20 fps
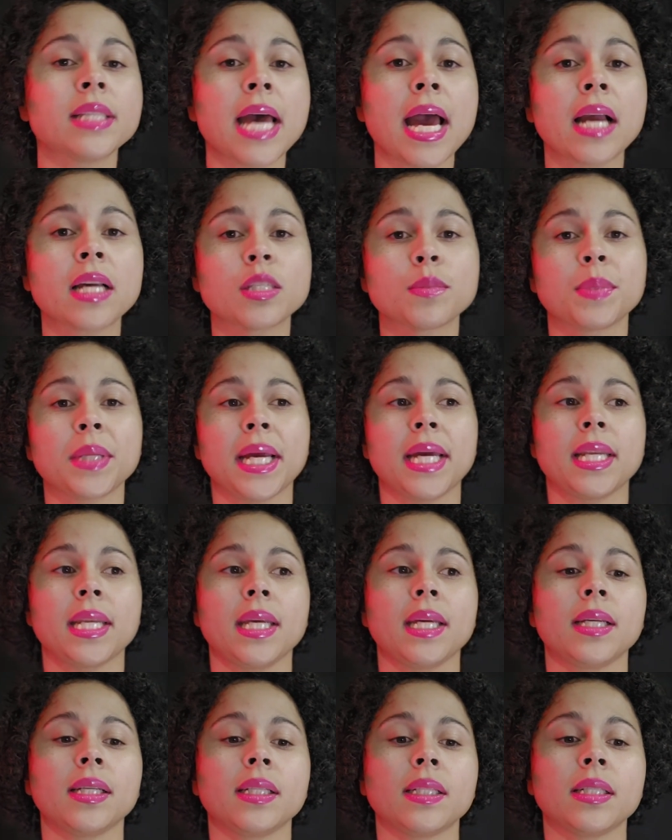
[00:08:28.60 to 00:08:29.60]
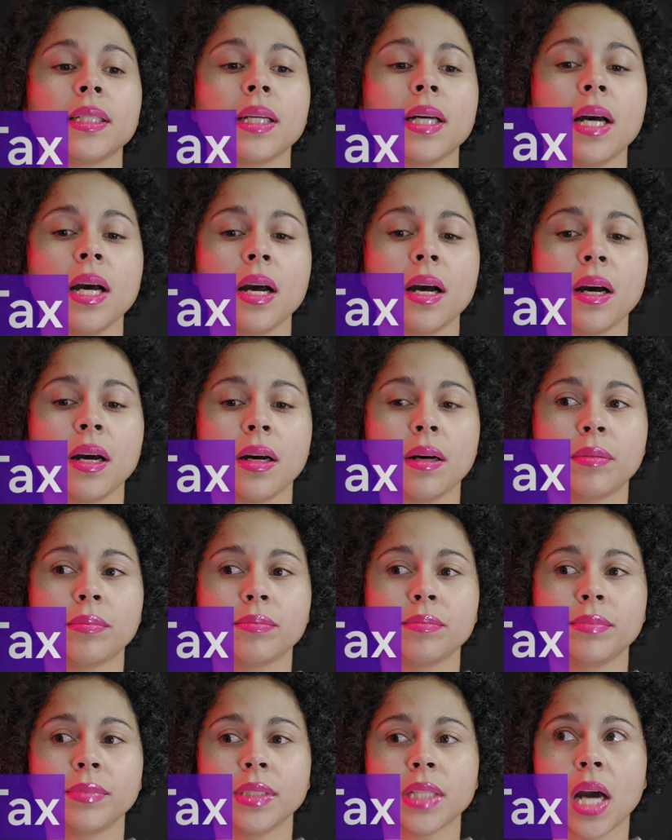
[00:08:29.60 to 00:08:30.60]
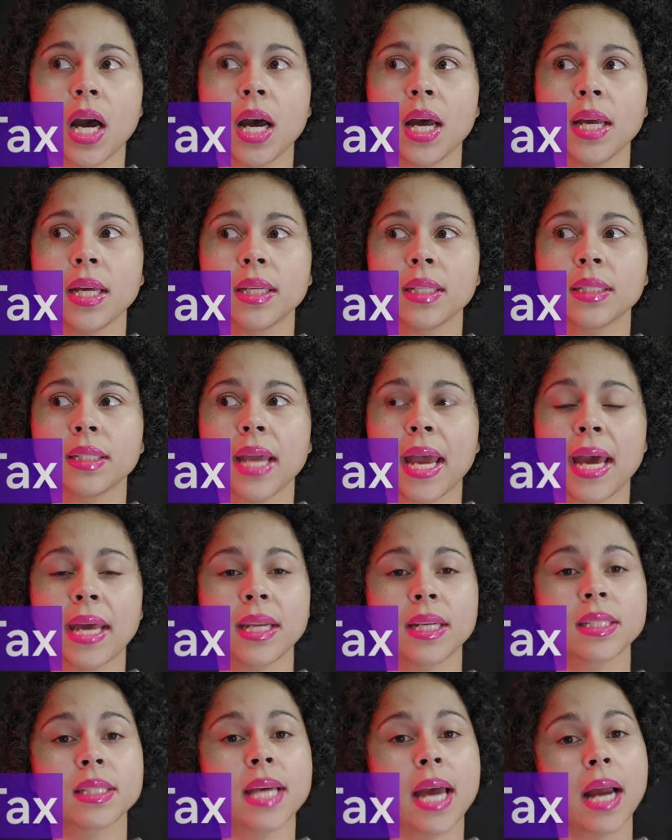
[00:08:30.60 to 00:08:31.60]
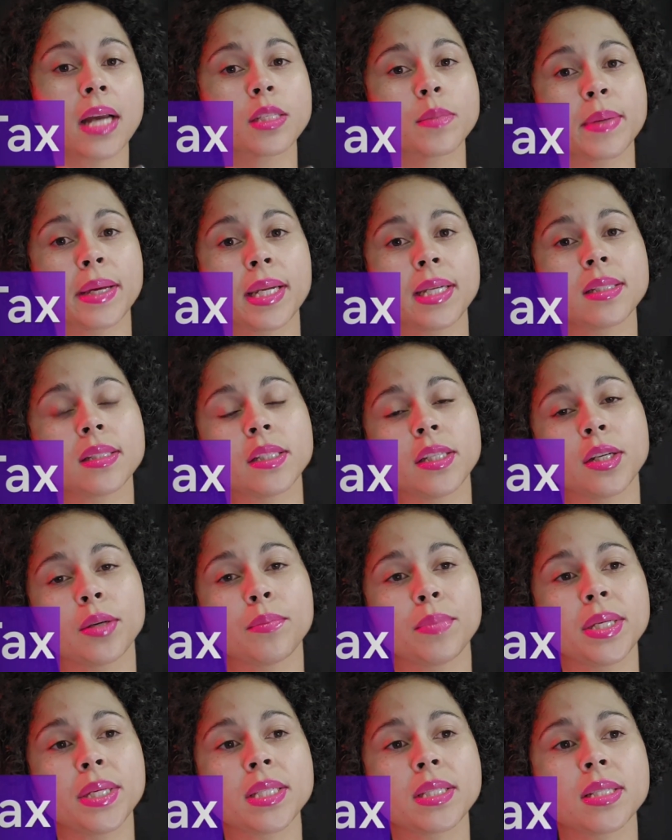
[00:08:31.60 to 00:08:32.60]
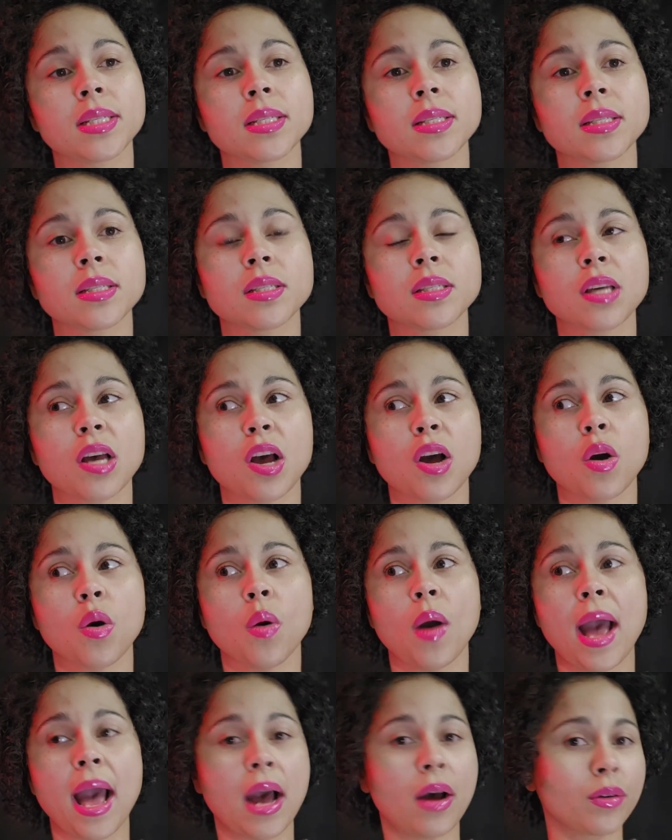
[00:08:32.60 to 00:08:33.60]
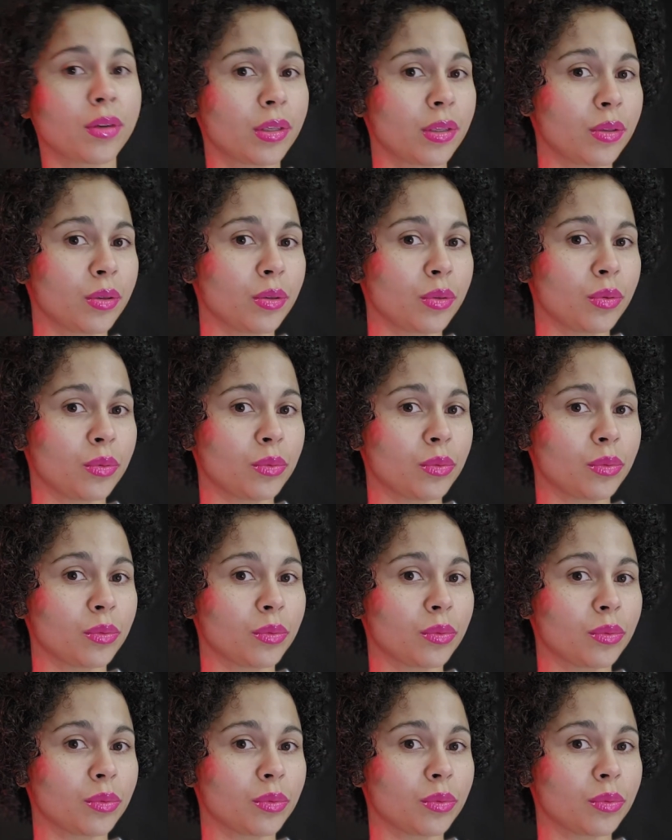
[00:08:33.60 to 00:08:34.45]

Tax planning. Not adding tax planning to your business. So how do you